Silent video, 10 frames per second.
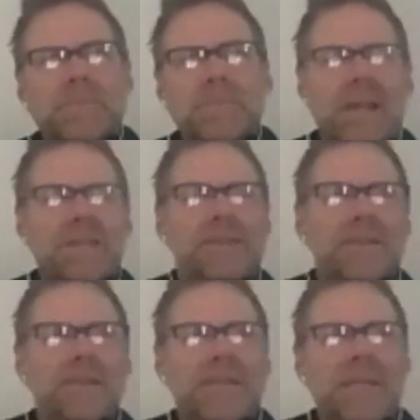I
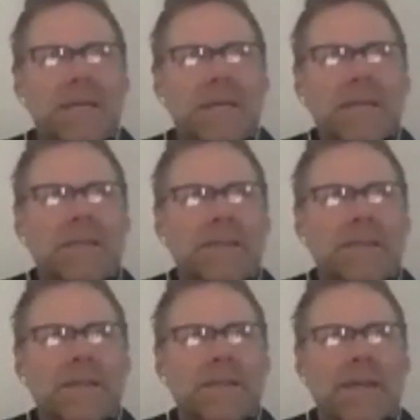stuck the key in
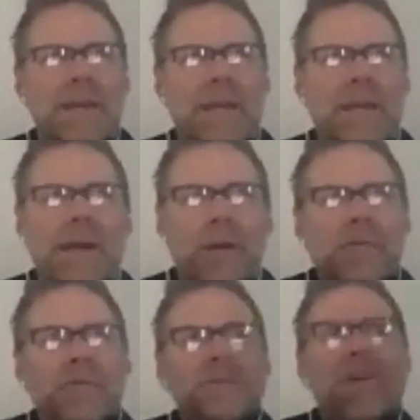and
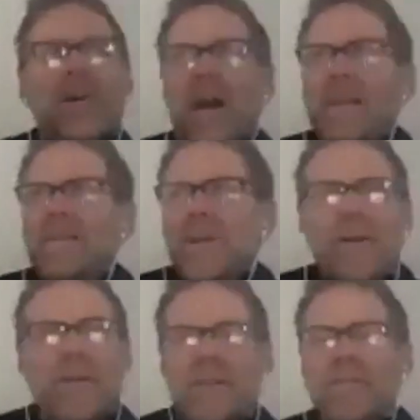it was all iced out.
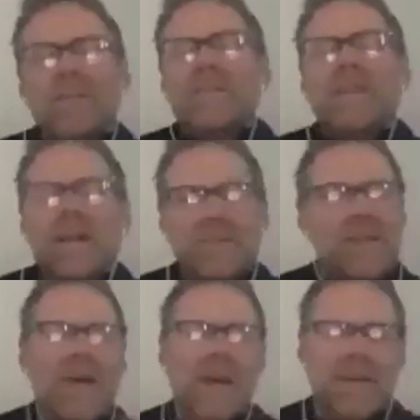I couldn't even see
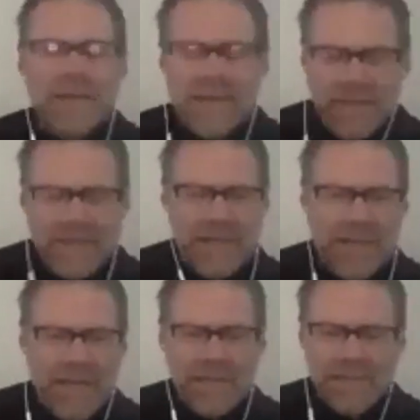outside
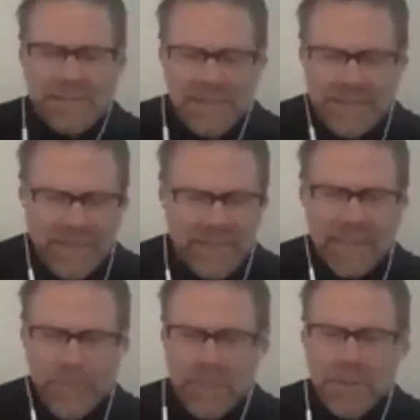and I just said, God,
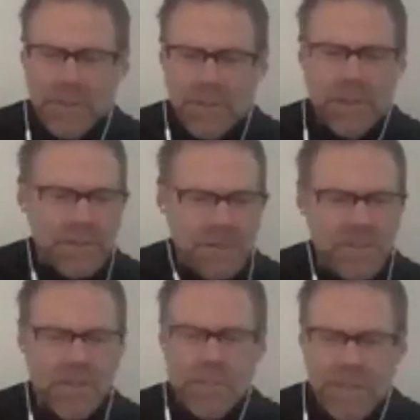let me know you're here to
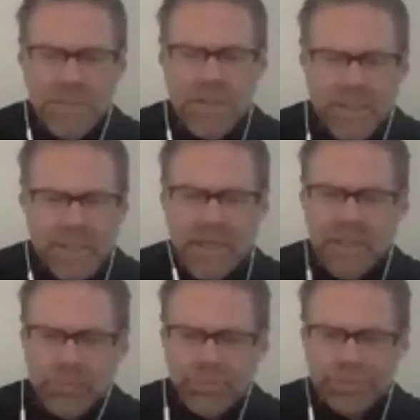start my truck. And
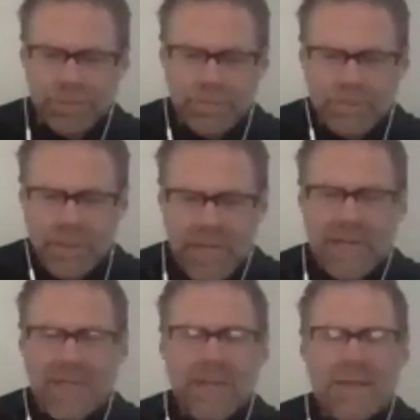I,
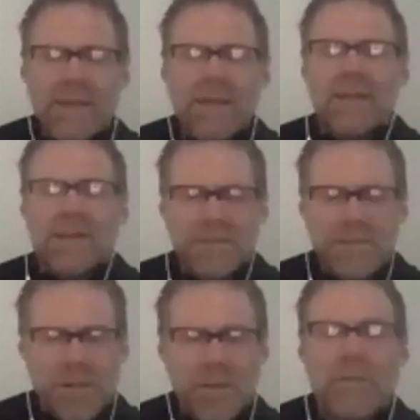it
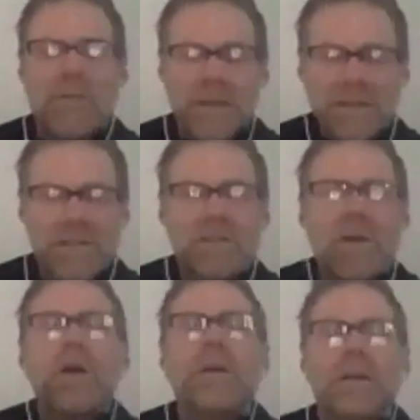turned over and it
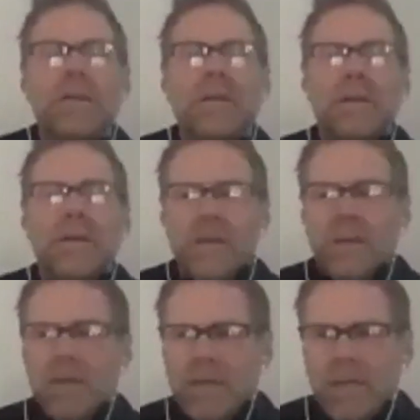started.
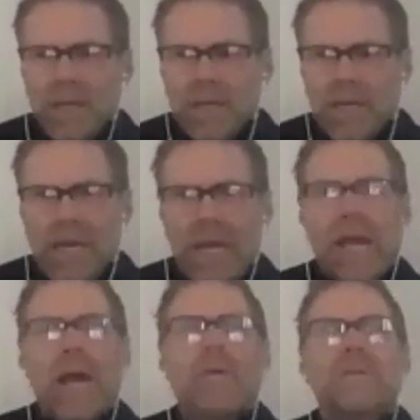
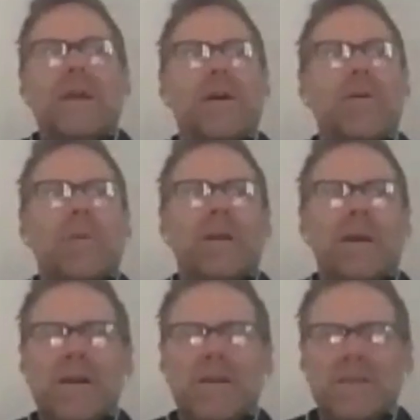And I was like, oh my
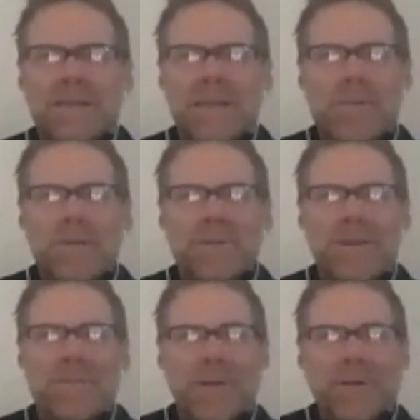gosh, that was
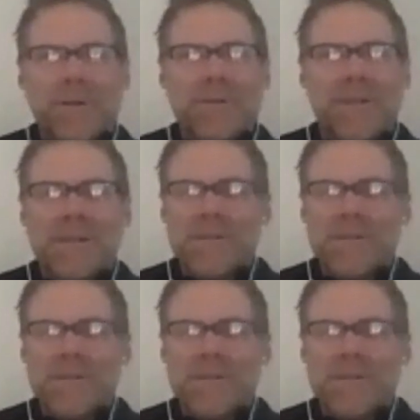a miracle in and of